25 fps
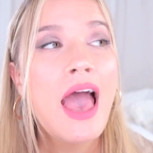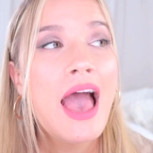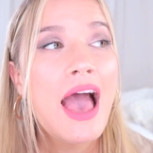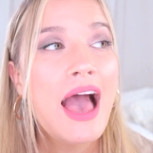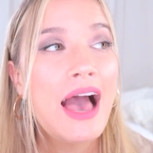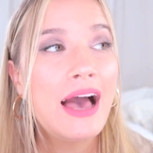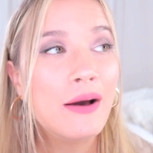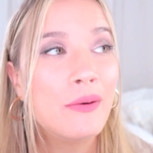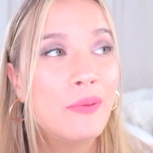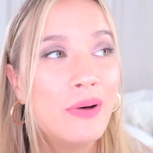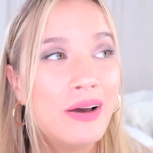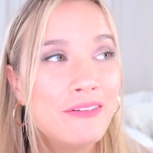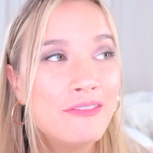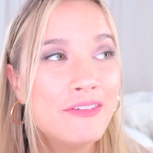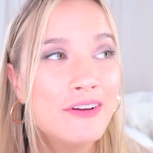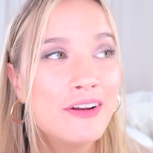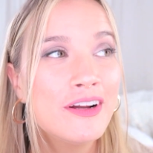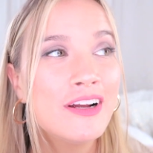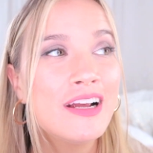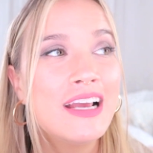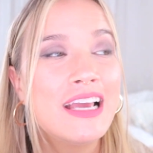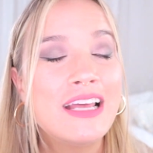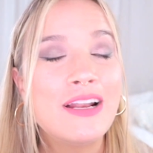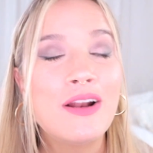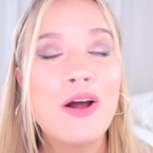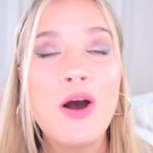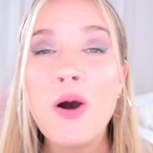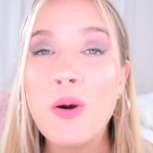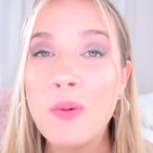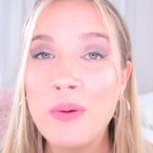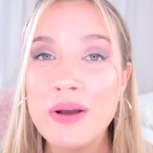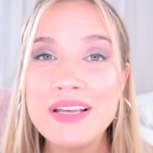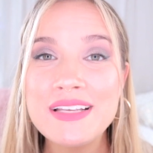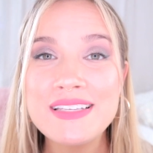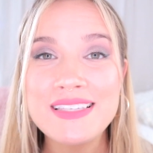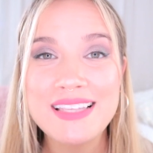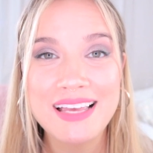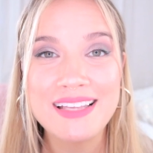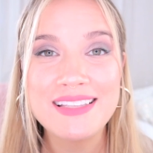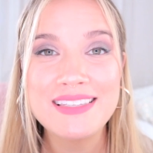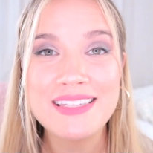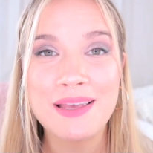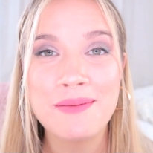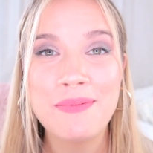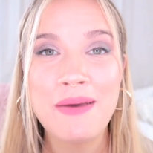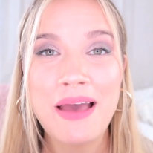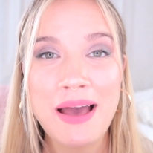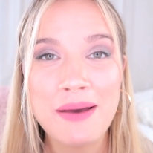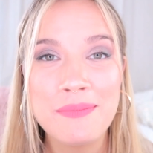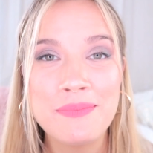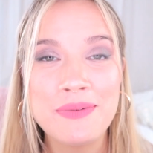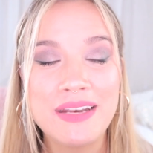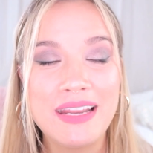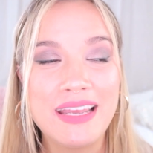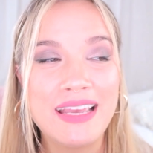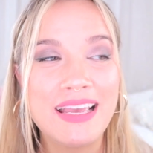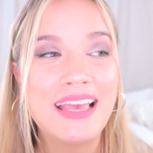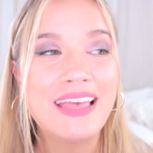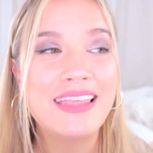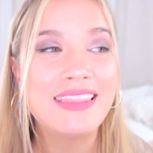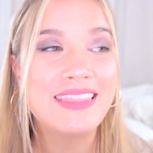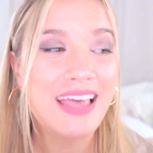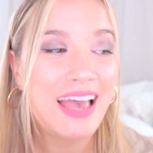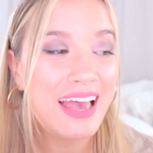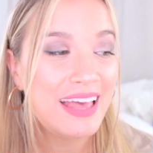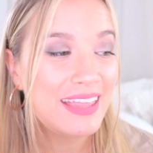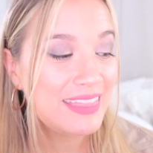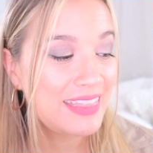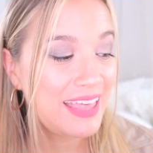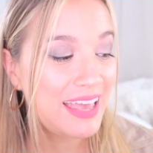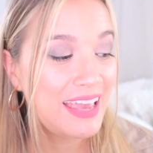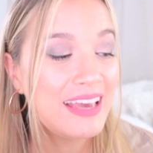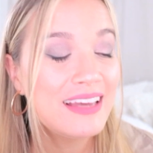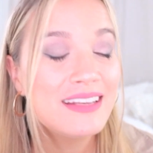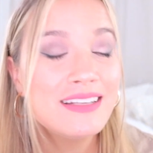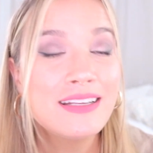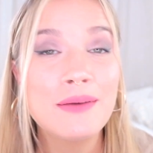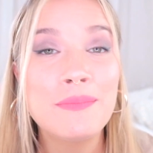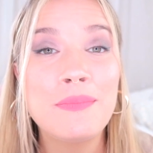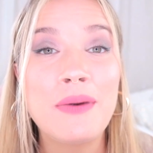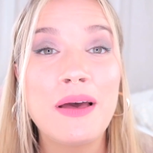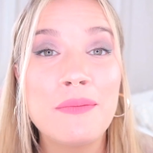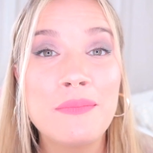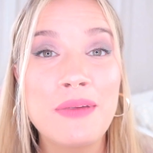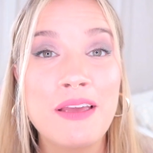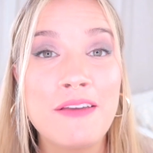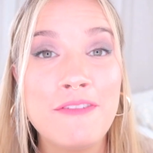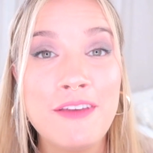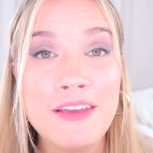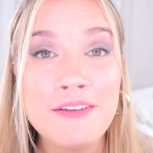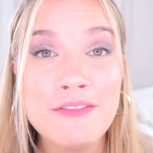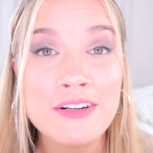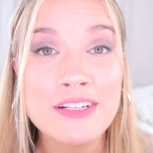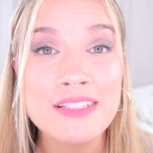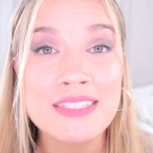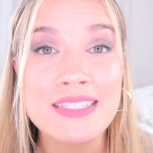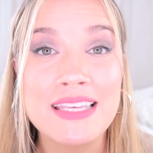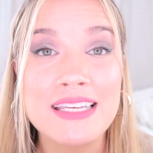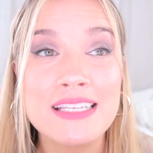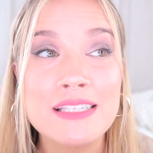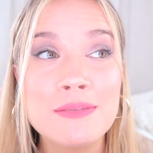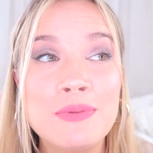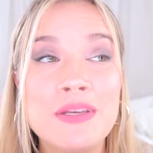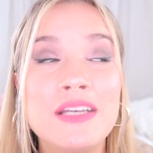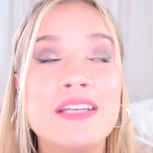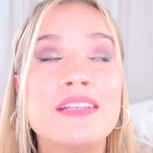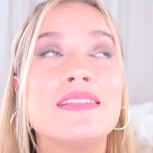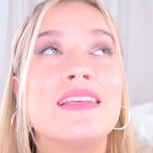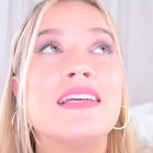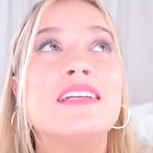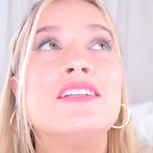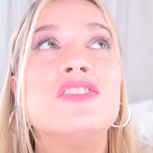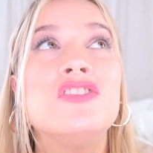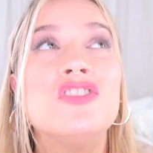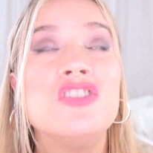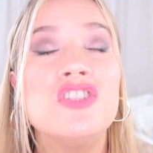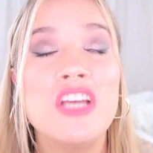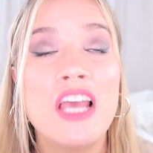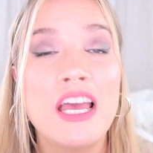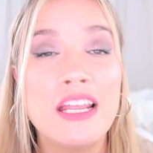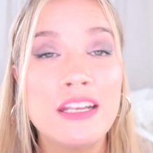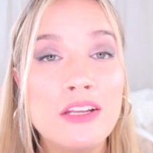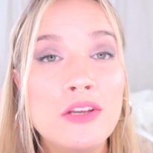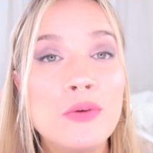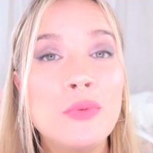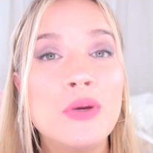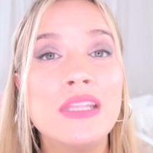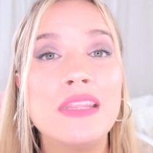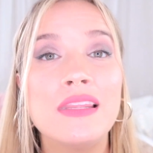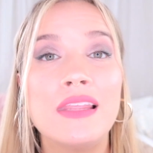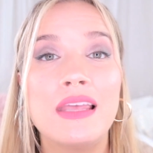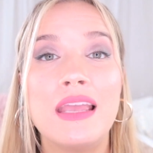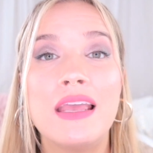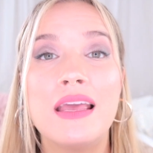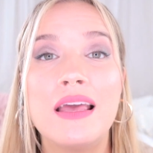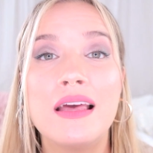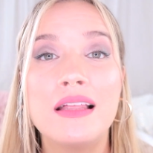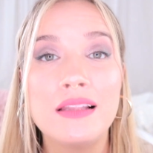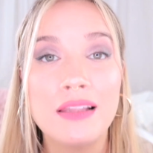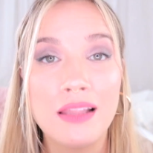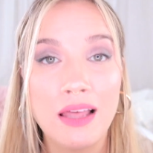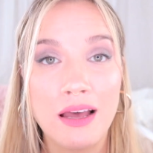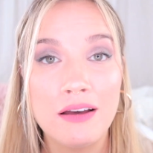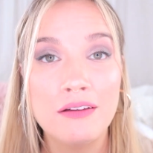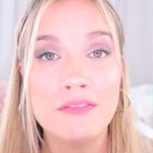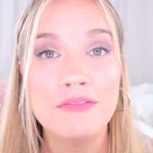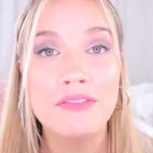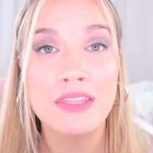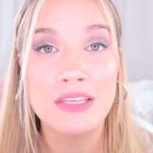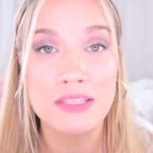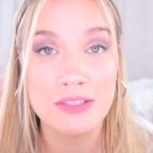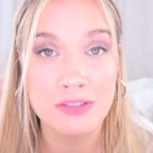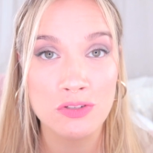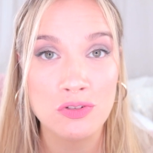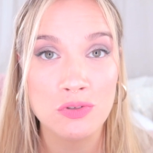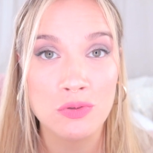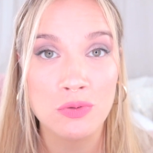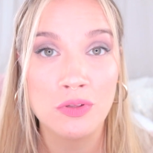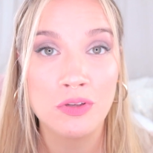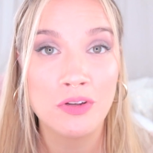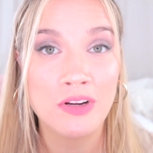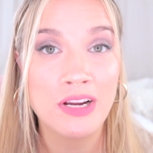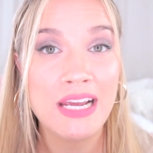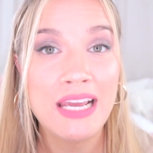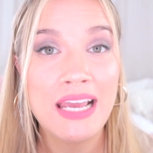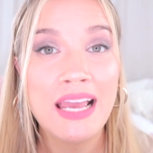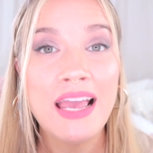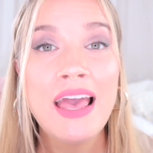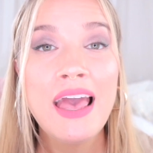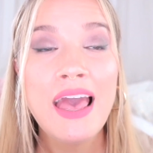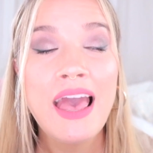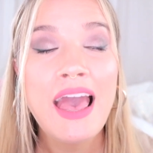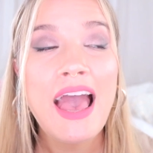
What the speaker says: However, it always ends up happening that they end up on my favorites list because I genuinely love this jewelry.